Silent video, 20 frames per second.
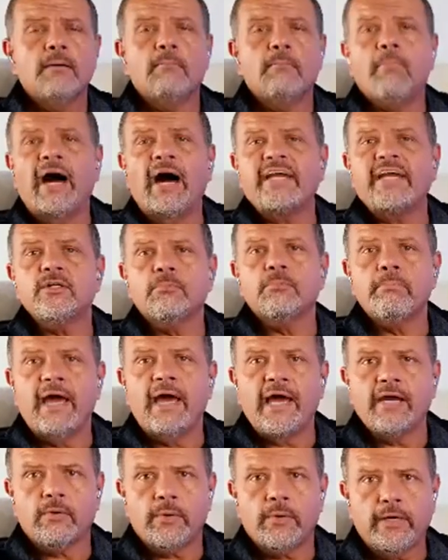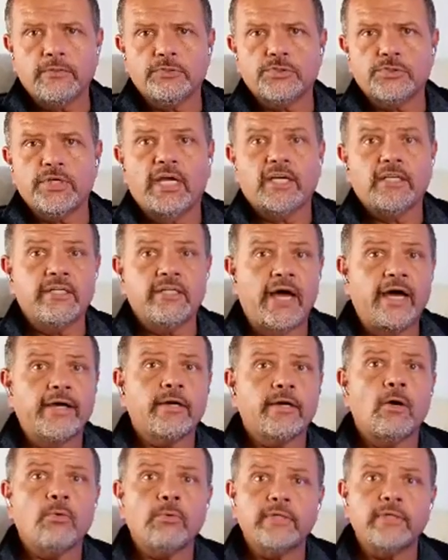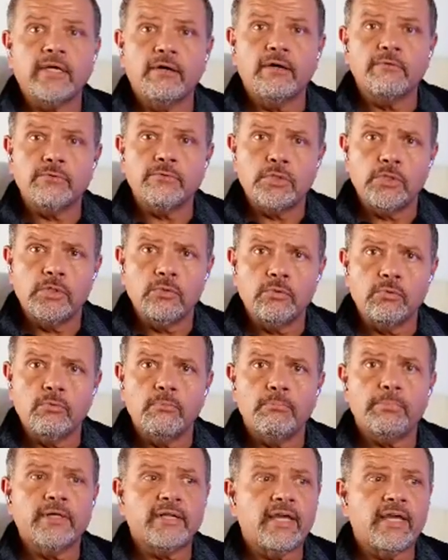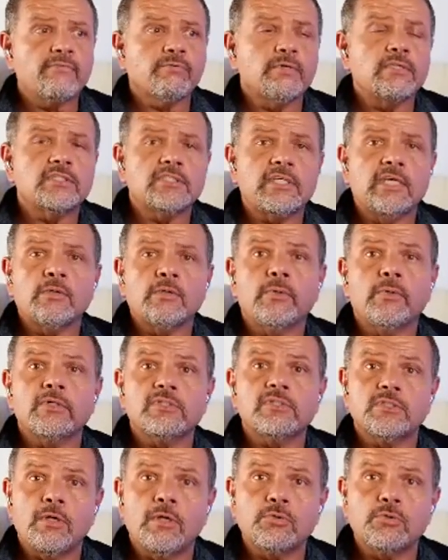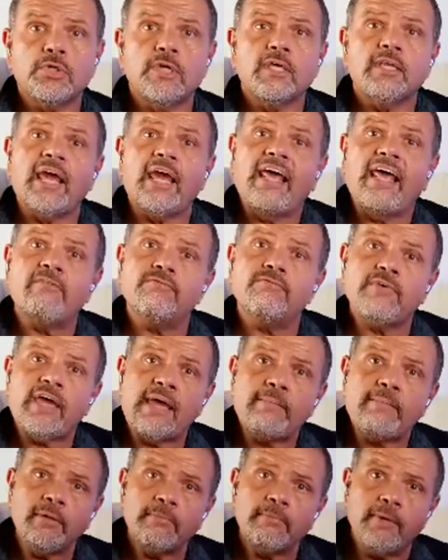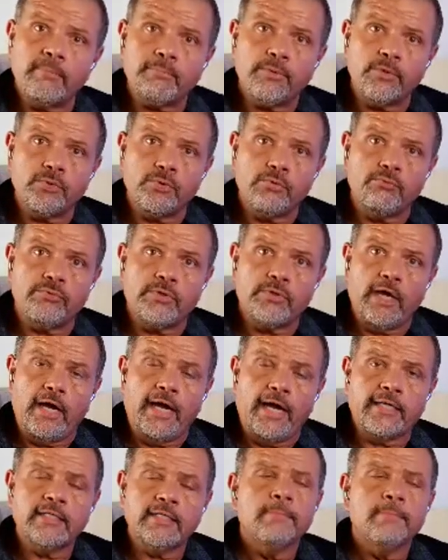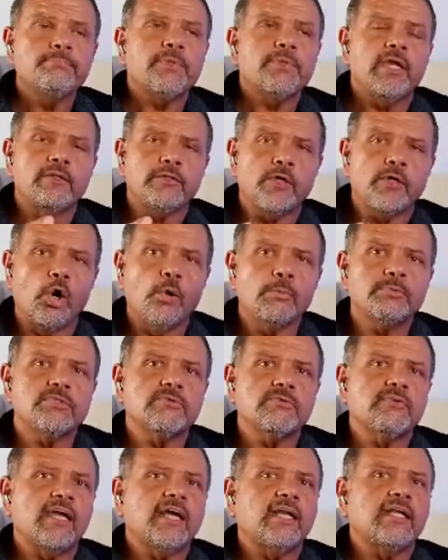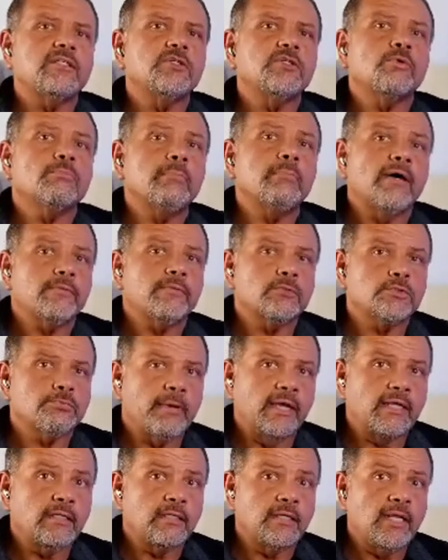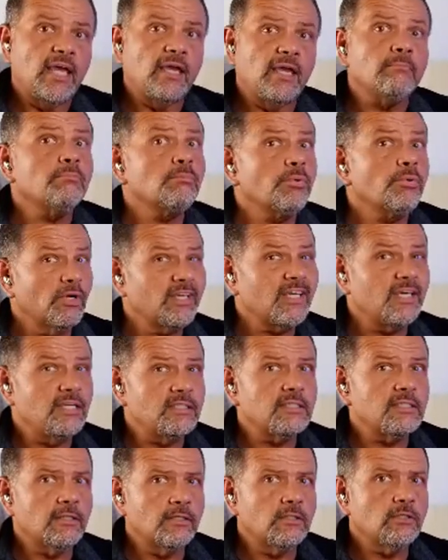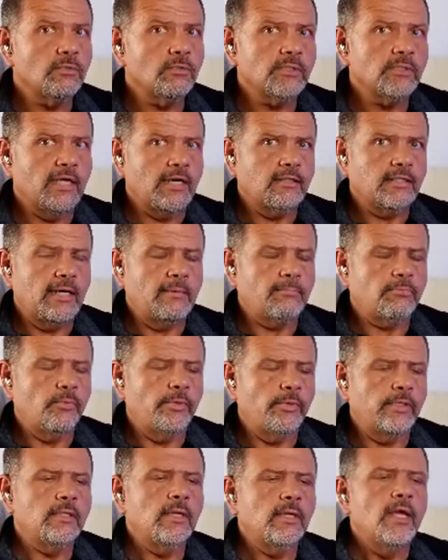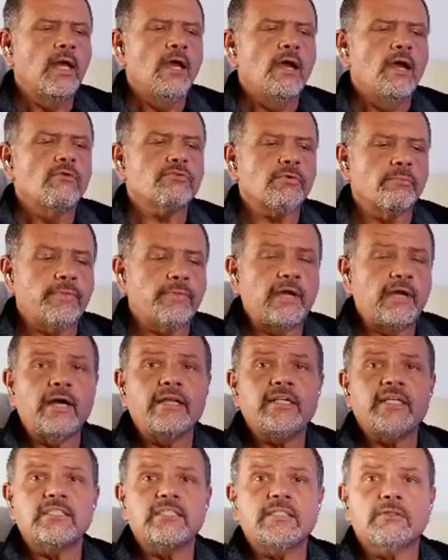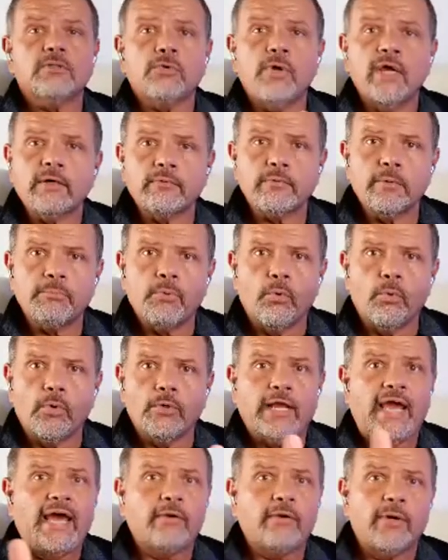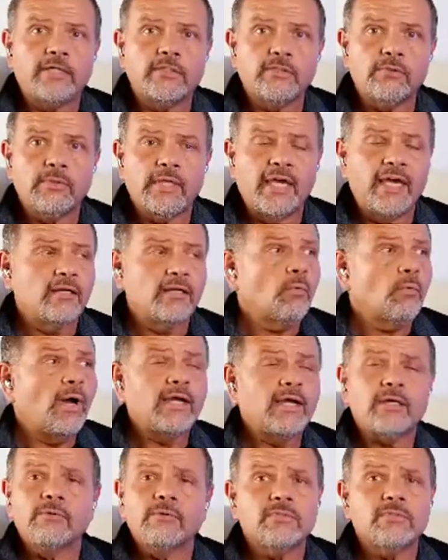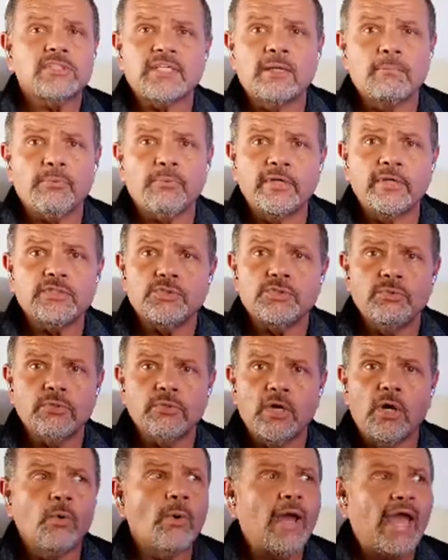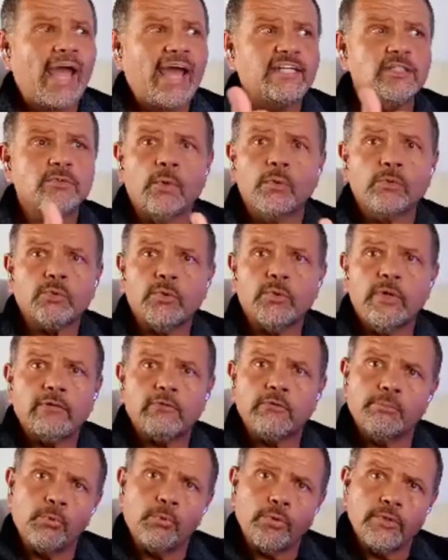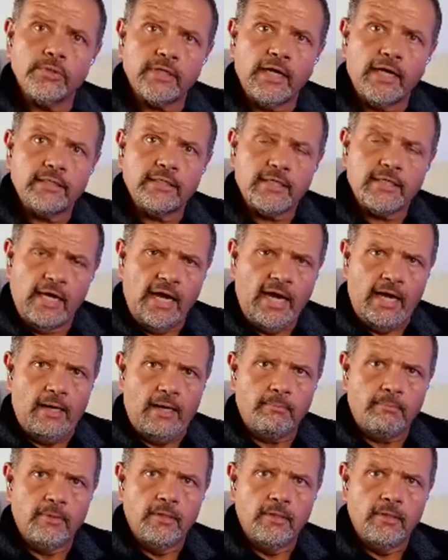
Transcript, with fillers: buy your background check, not only of you, but every single associate and family member you've got in the hopes of getting your mother's maiden name. Pretty easy to do that at that point. From there, I need the credit report. How do I do that? Why I go to the same place you go, annualcreditreport.com.